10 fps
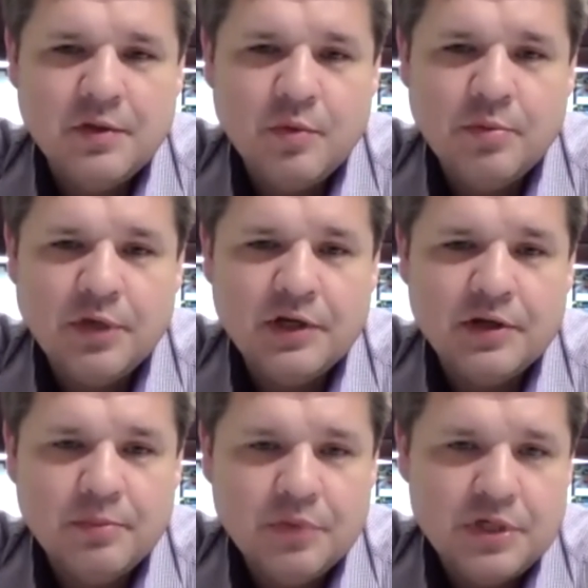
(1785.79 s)
and we'll bring
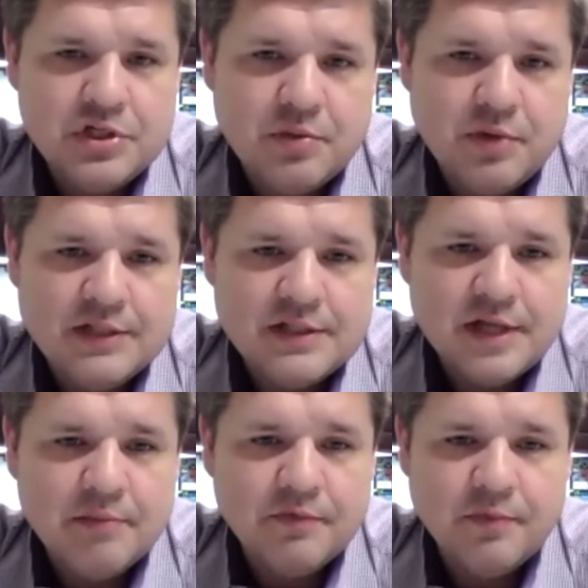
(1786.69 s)
completion rates
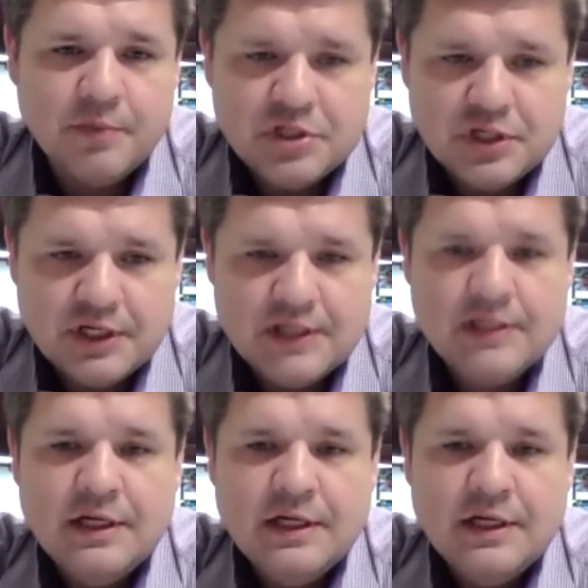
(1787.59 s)
up for Michigan.